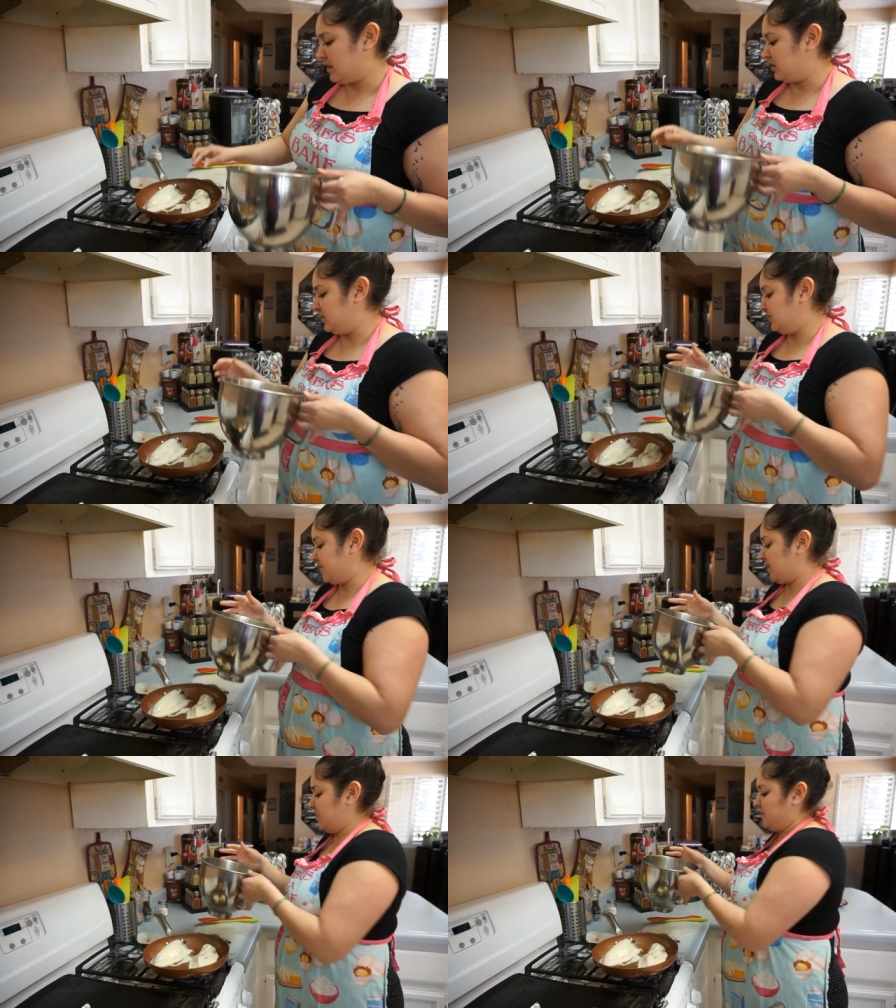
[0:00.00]
I just
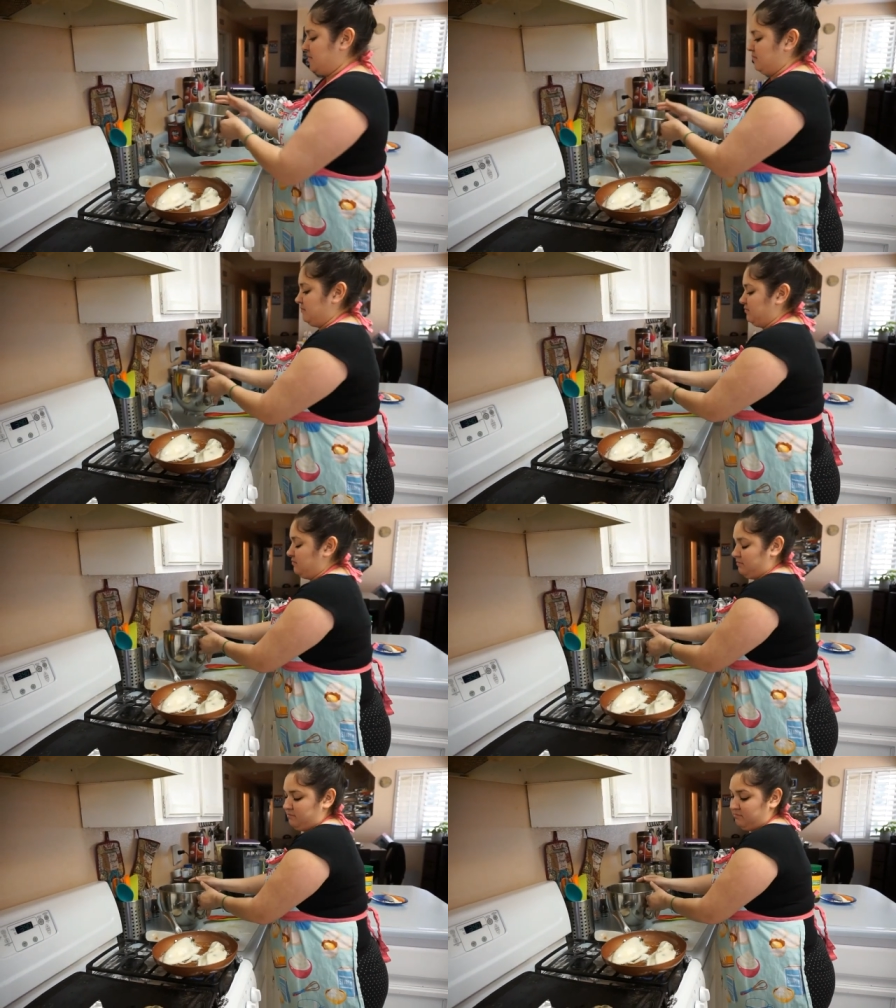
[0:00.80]
find them
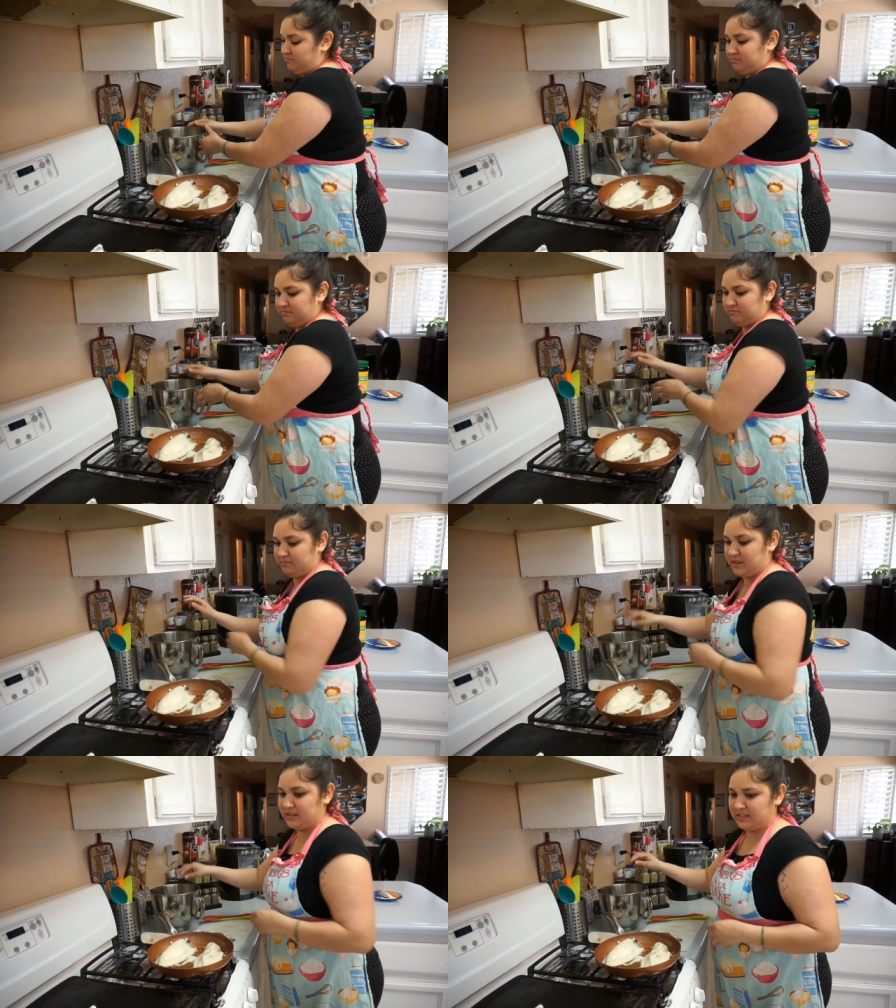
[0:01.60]

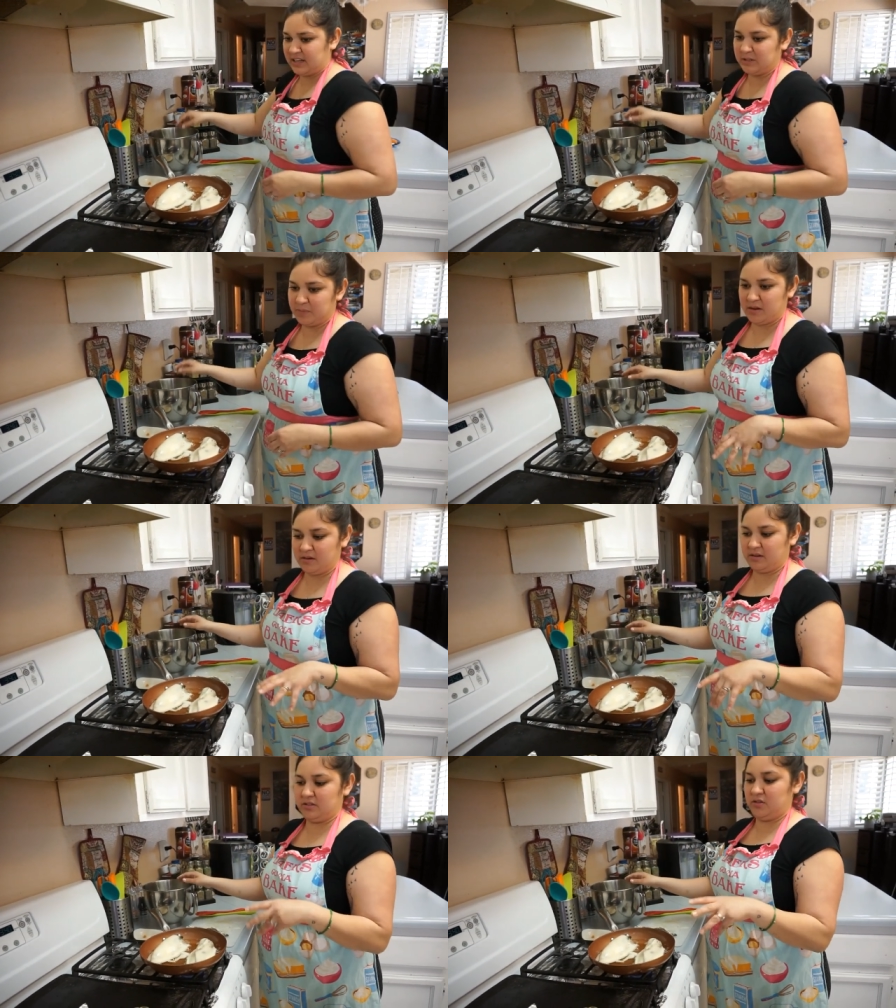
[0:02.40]
that they taste
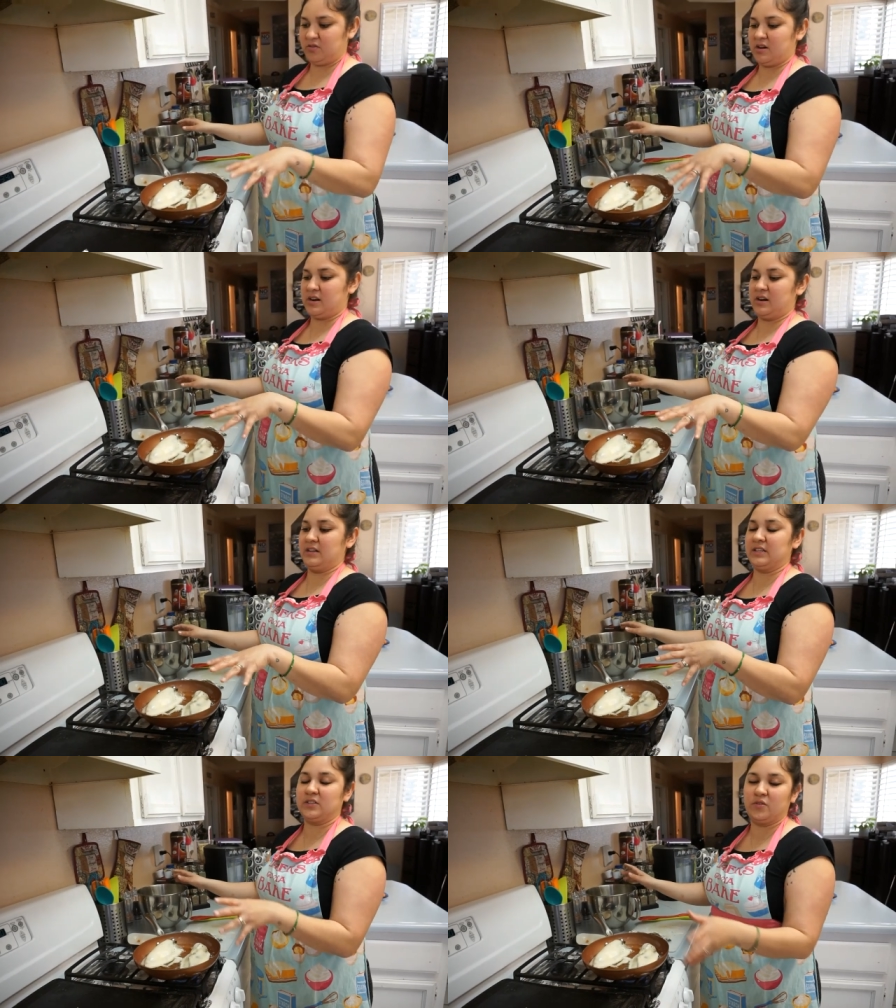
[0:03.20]
better because, you know, agarran
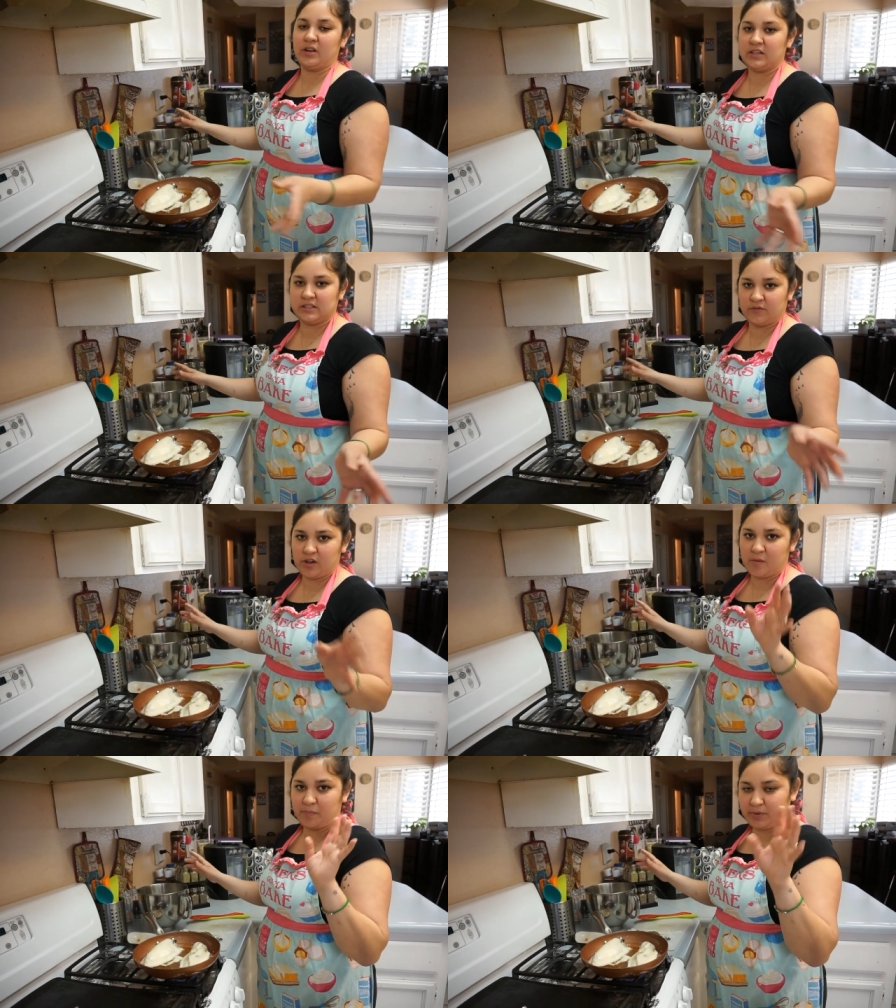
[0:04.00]
el sazón de la
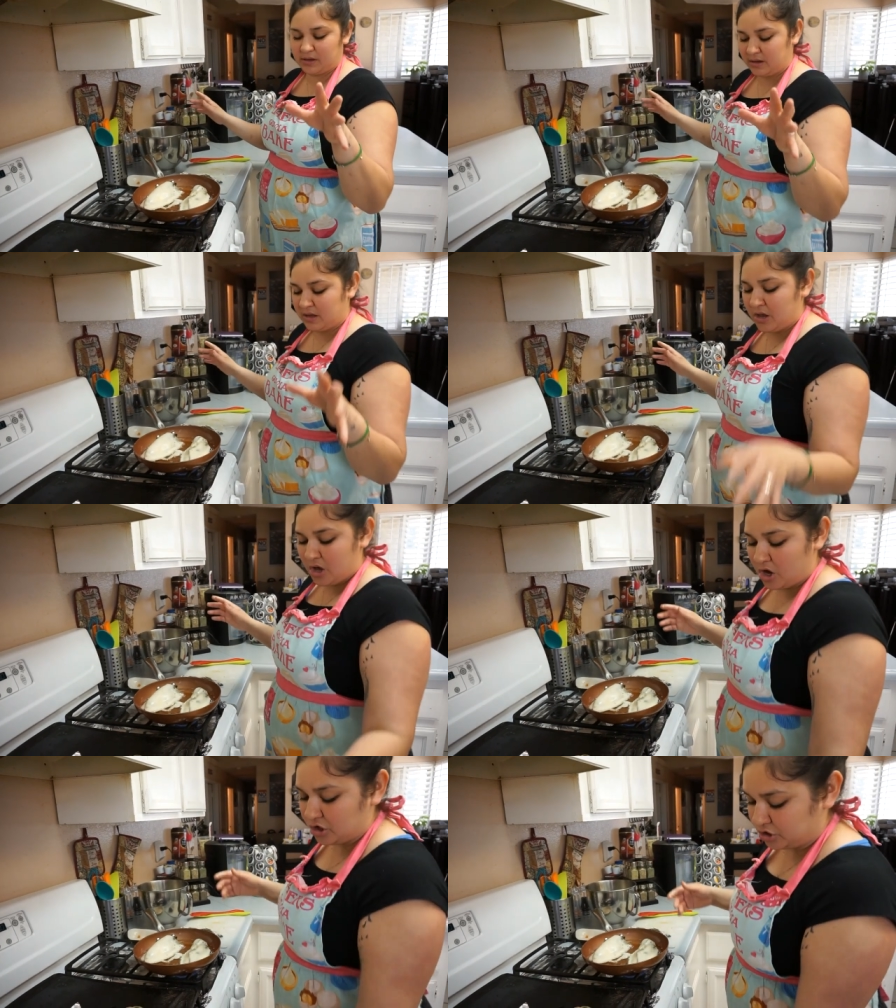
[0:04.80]
cebolla. But
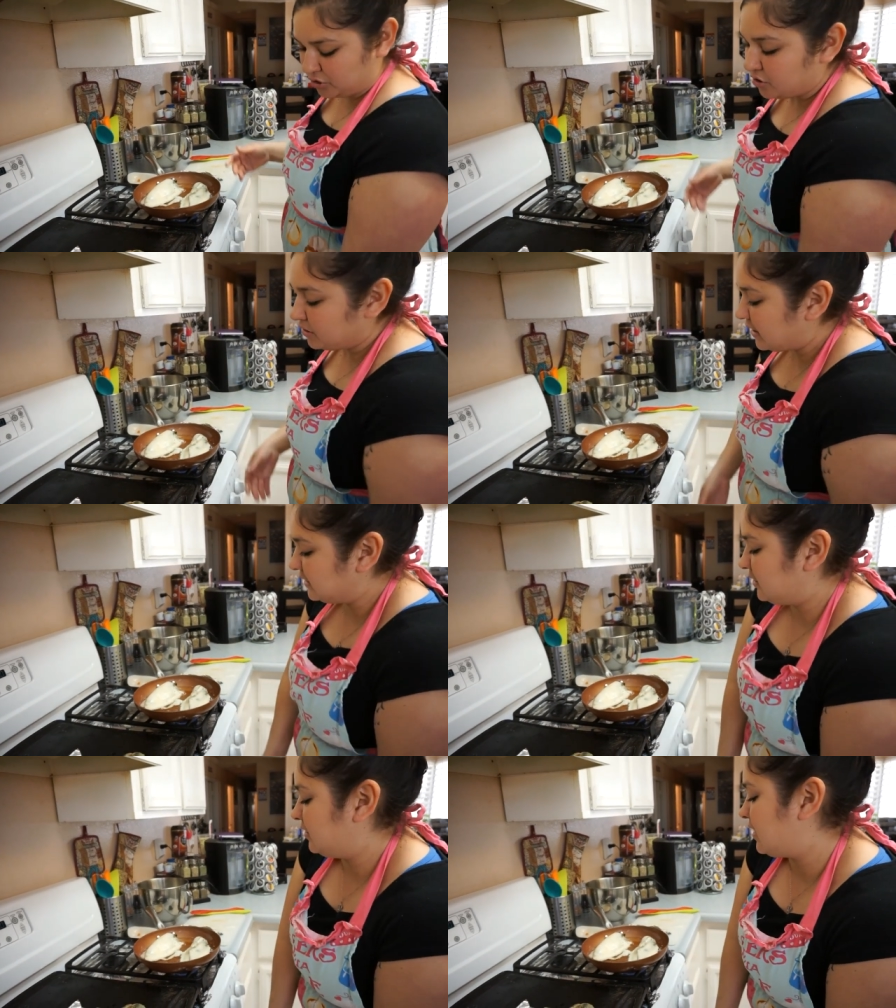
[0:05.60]
I'll show you
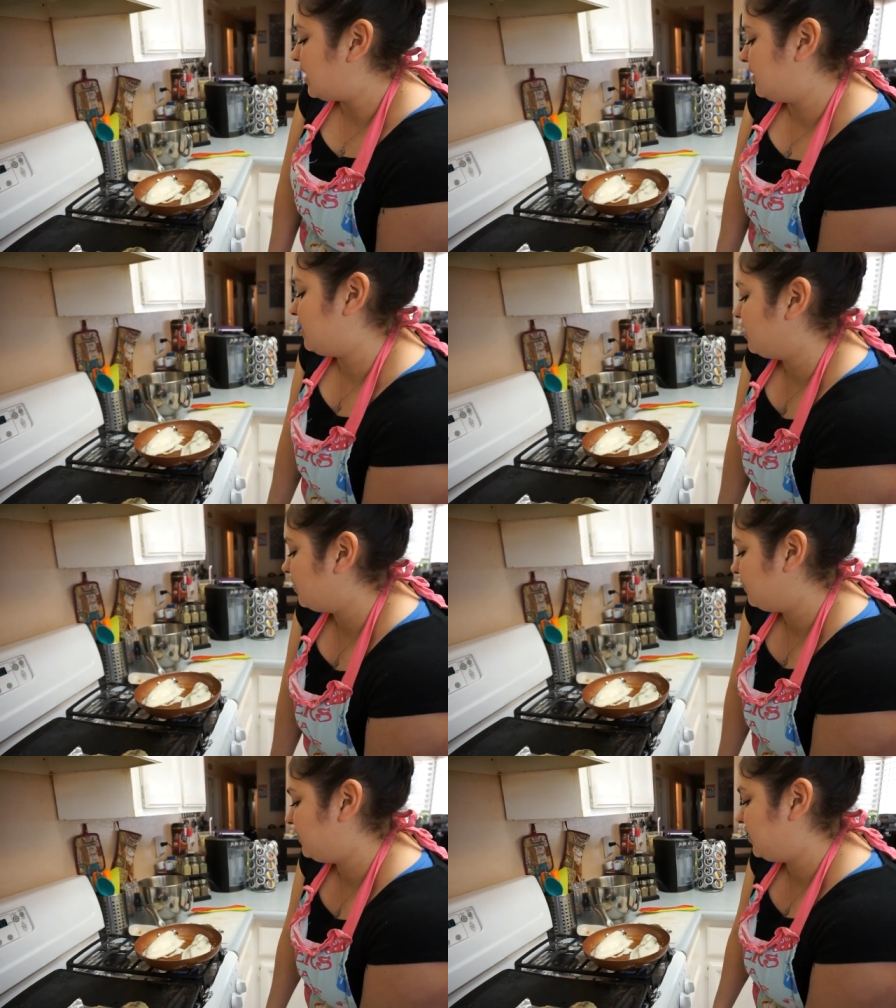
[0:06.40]
guys that in
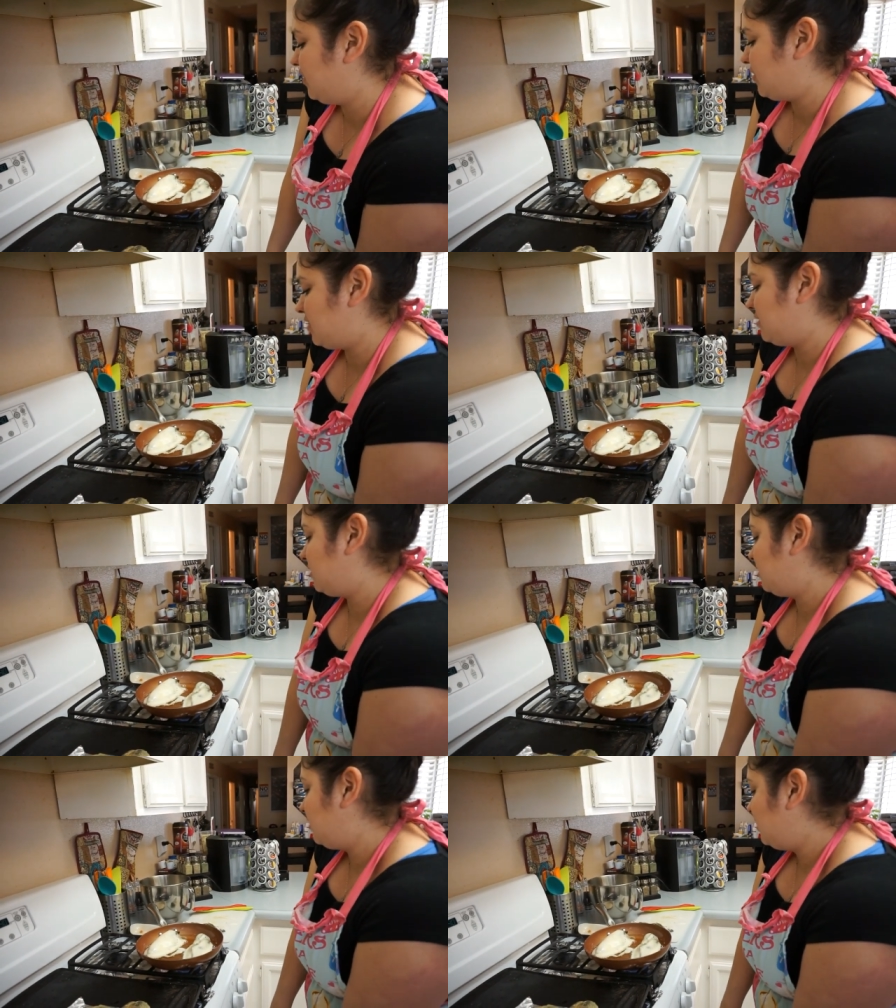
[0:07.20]
another video, how
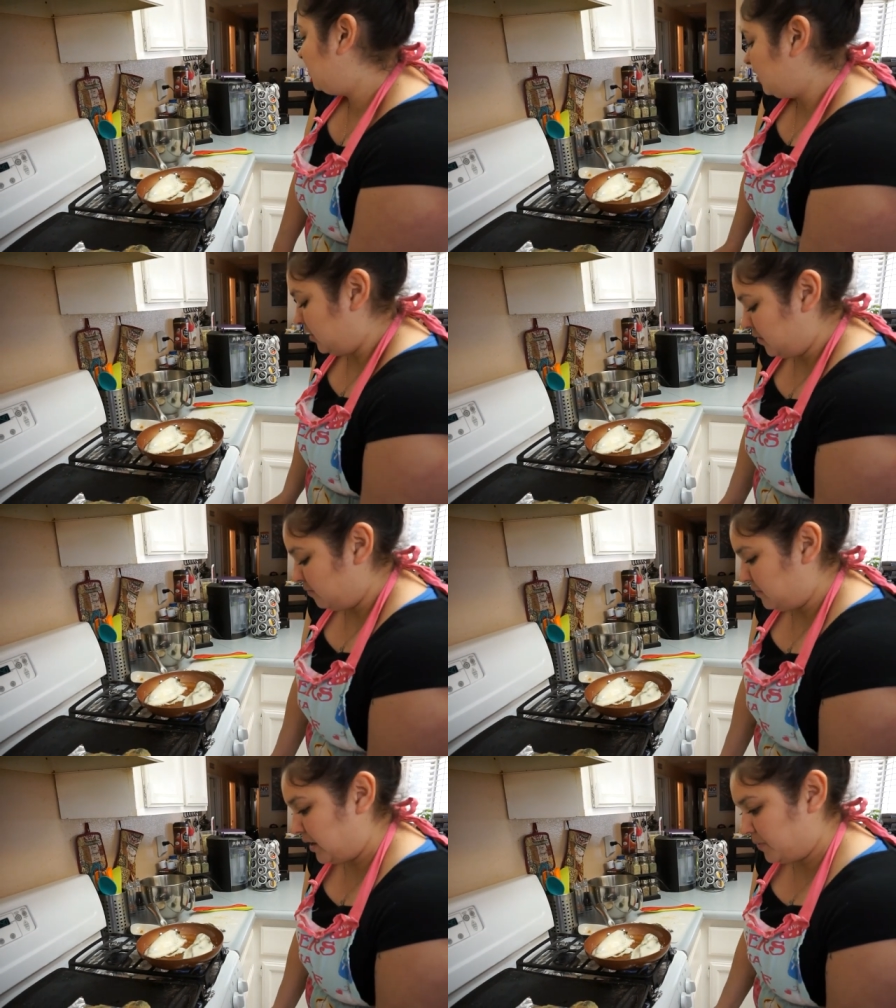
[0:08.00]
to
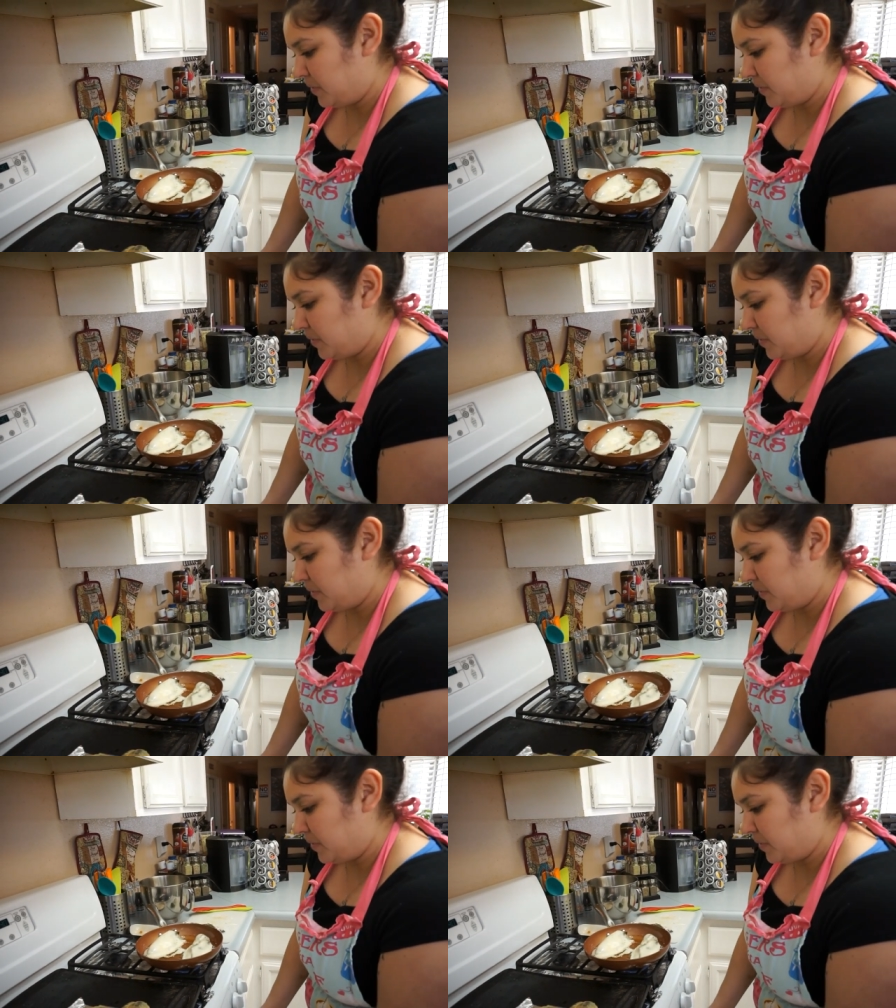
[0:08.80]
make